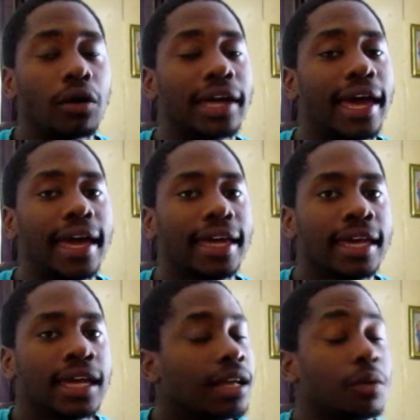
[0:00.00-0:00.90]

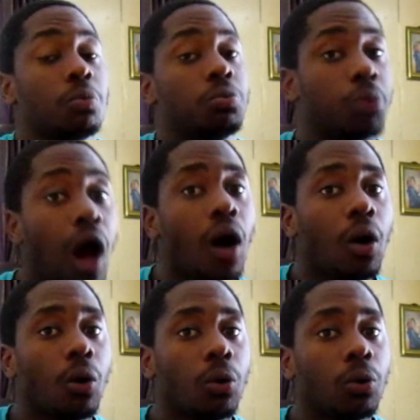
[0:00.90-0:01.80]
okay.
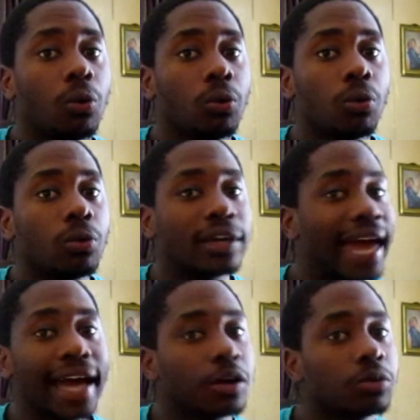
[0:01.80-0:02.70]
Whoa,
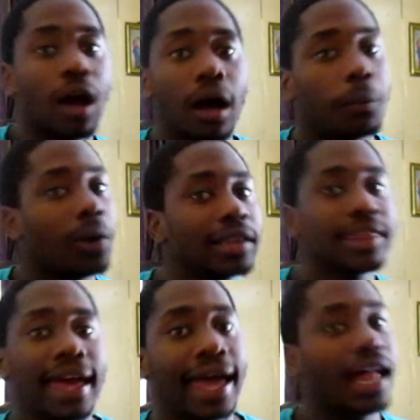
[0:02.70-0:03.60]
Kakarot, what
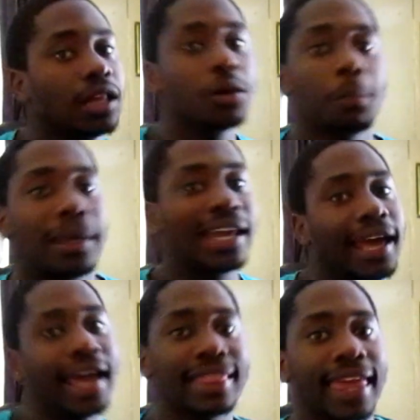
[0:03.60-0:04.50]
the hell you been
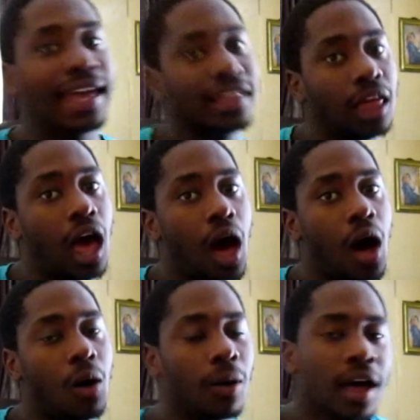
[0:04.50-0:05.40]
eating
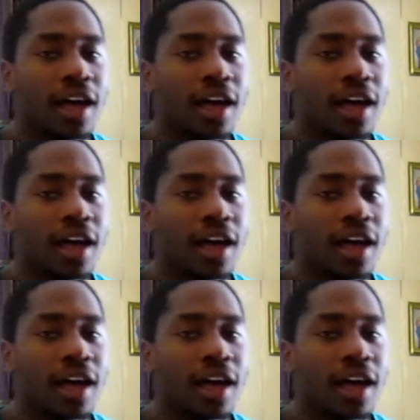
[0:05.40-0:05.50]
though?